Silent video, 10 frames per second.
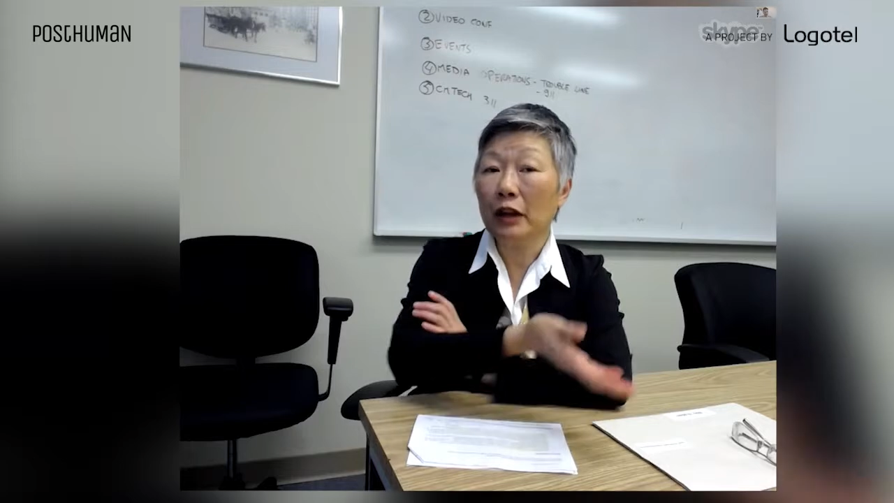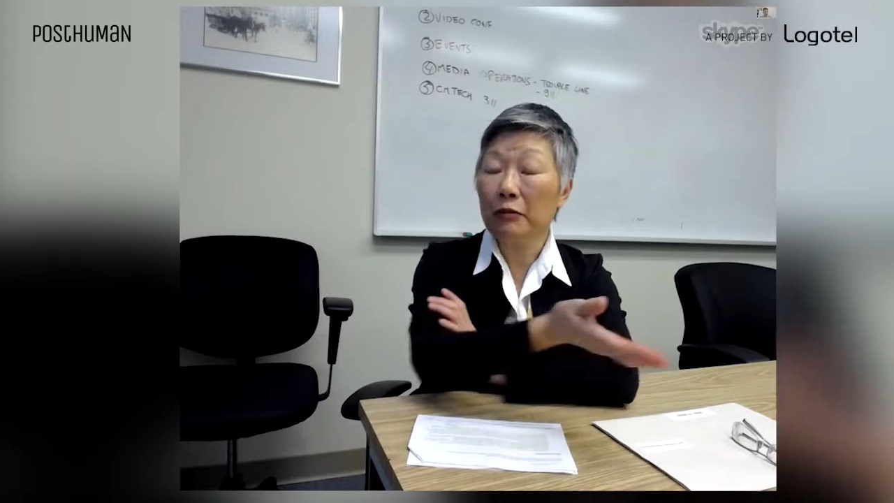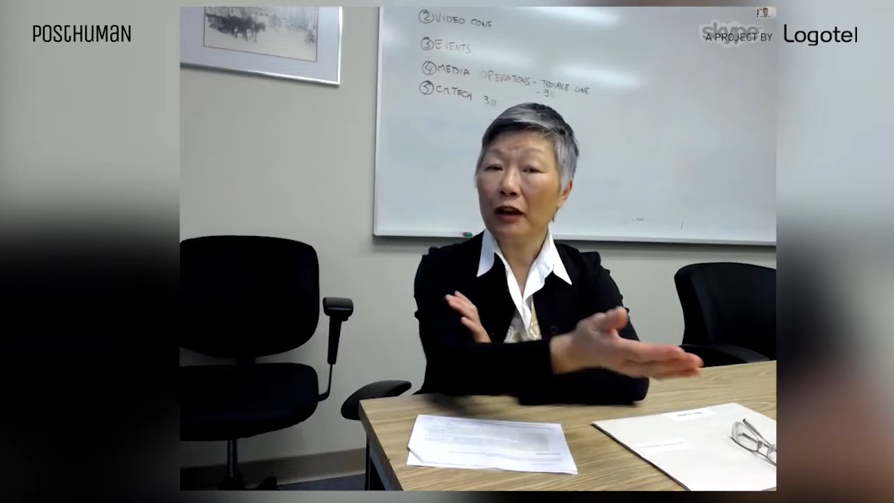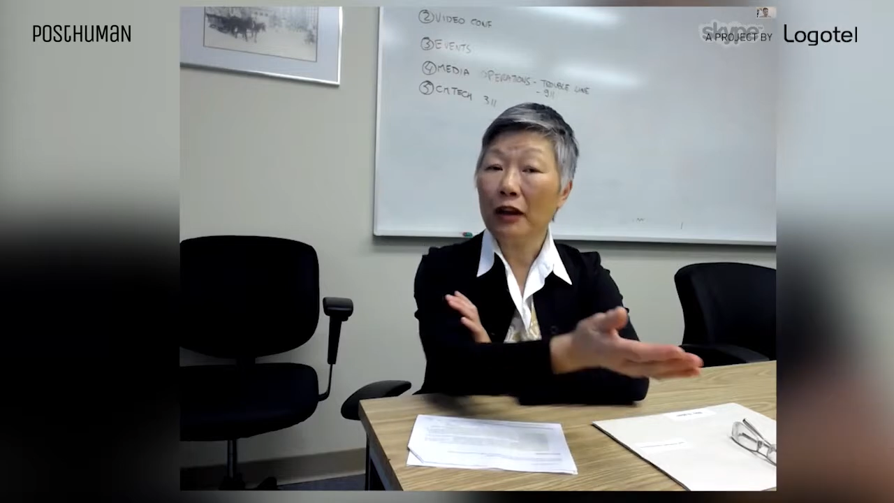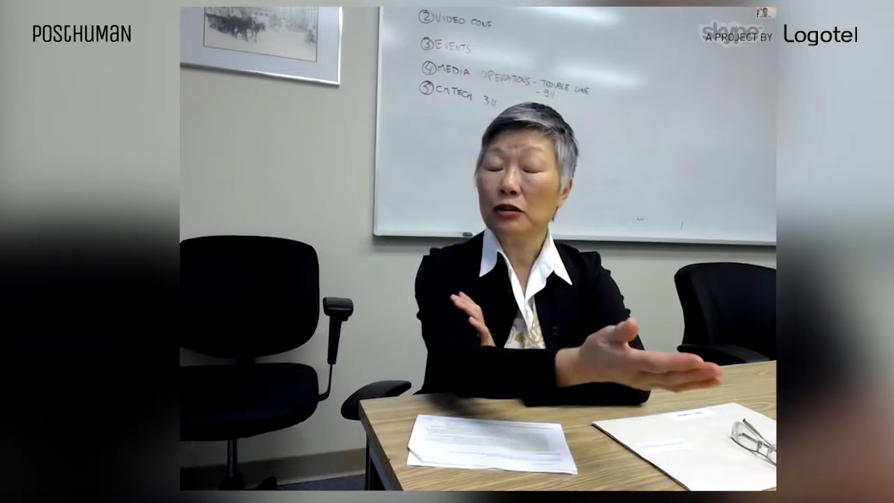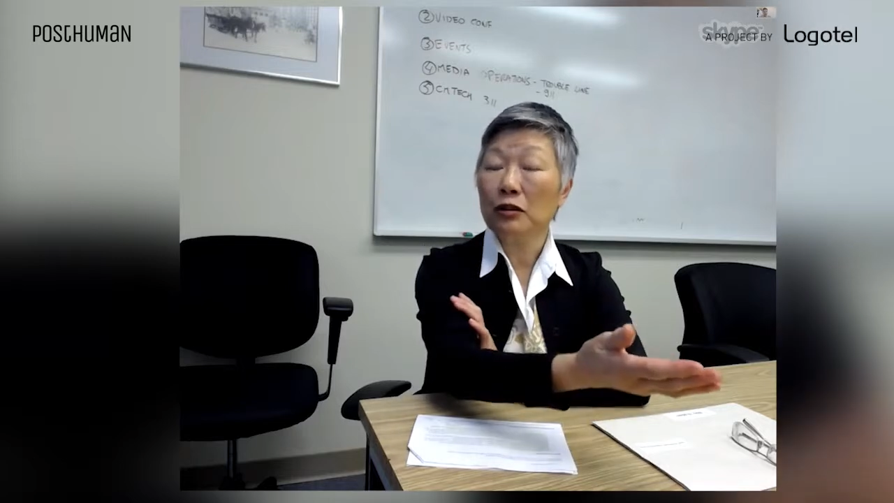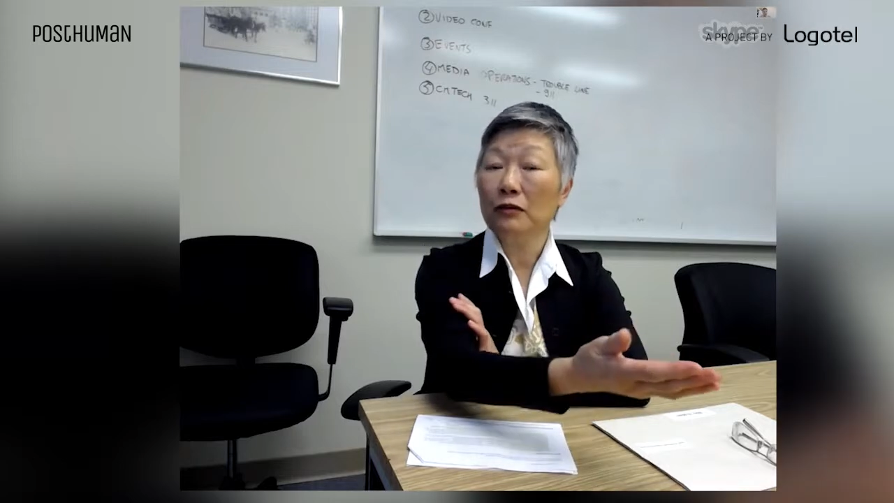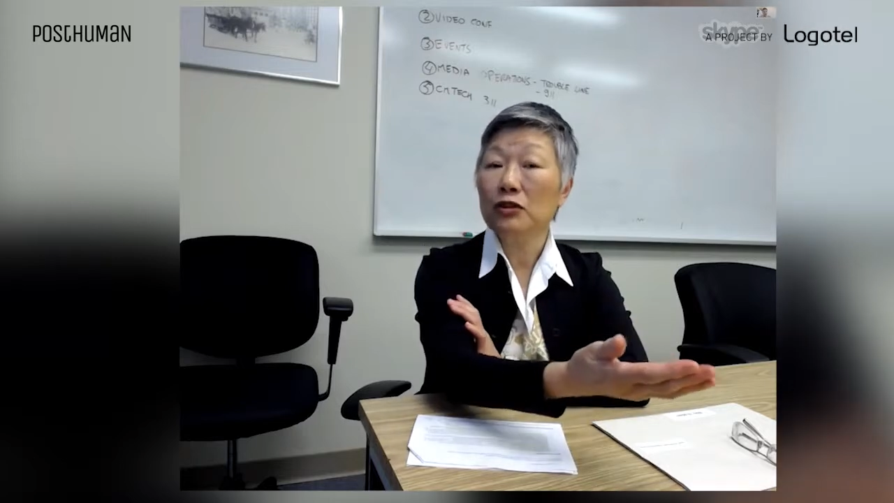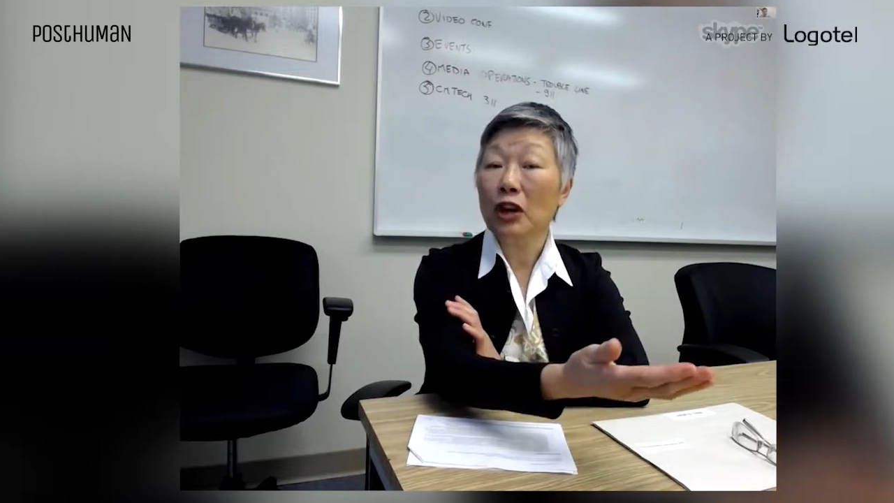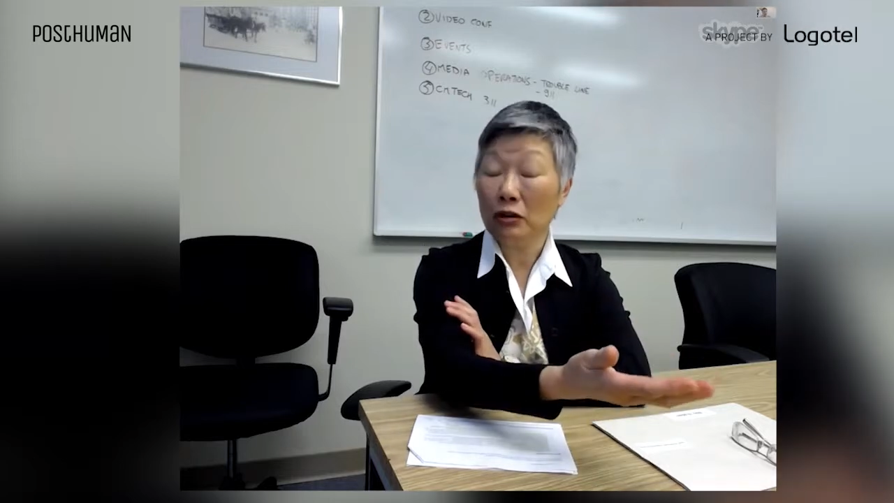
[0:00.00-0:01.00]
direction
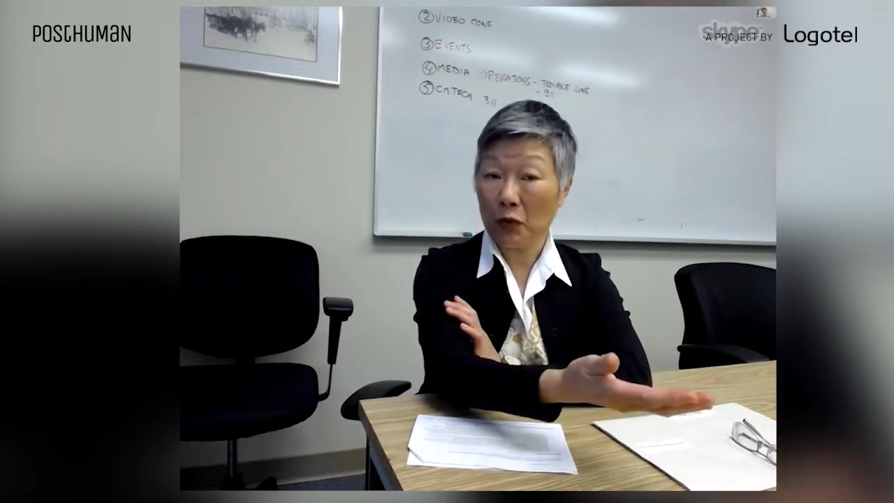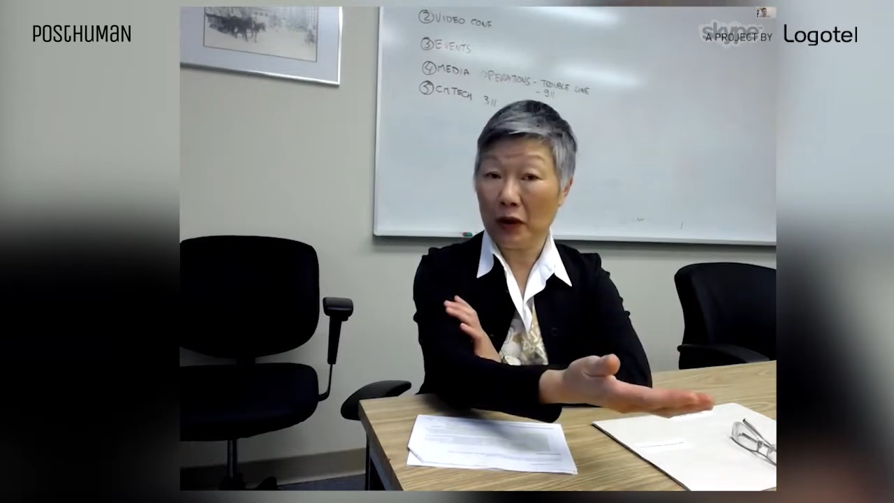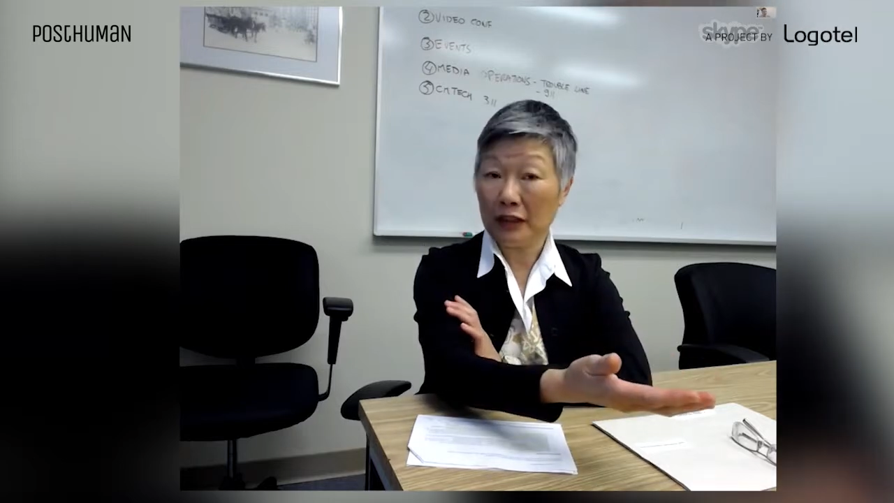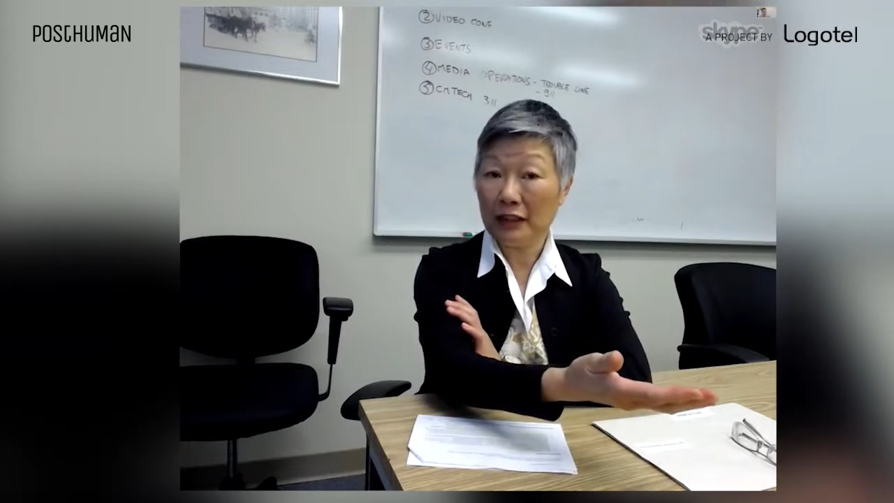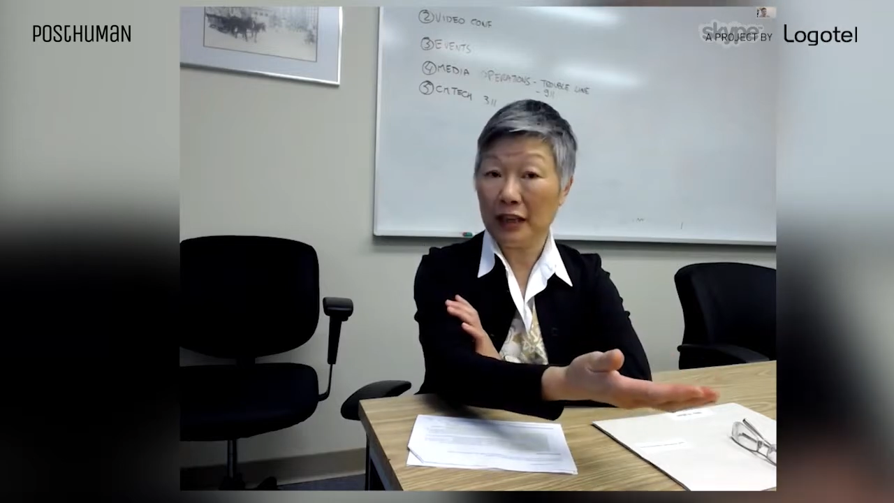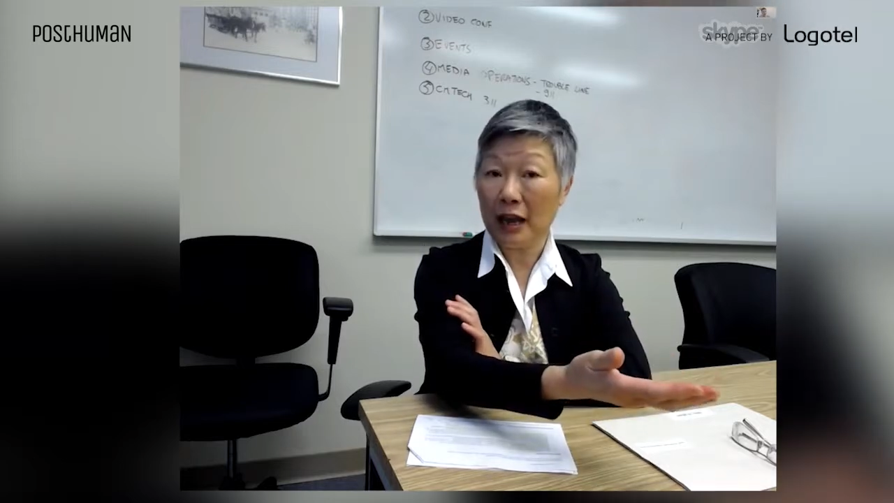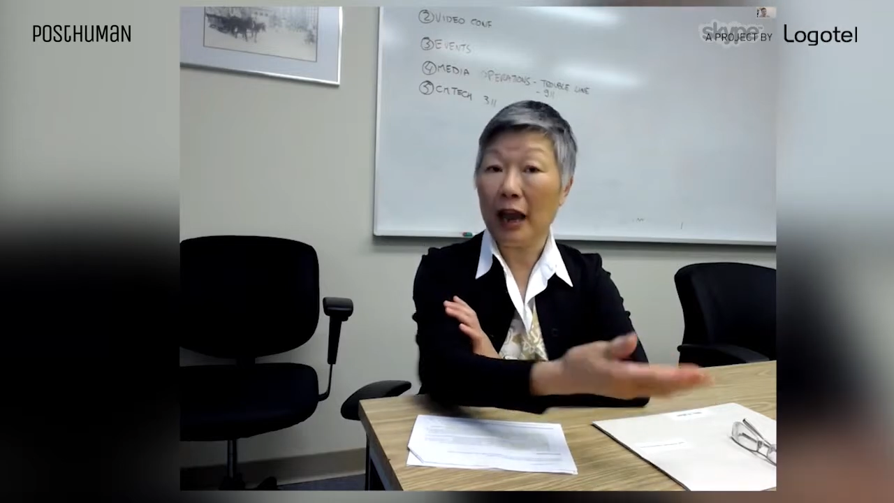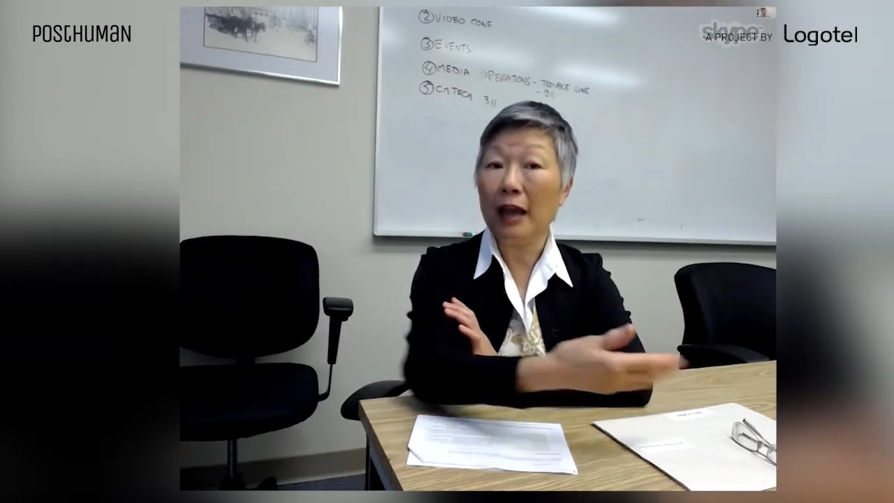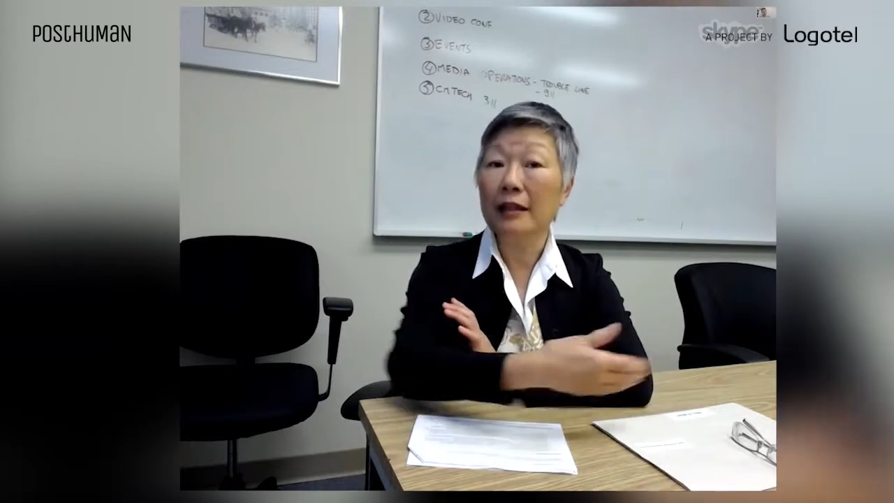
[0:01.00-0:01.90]
of change we are seeing,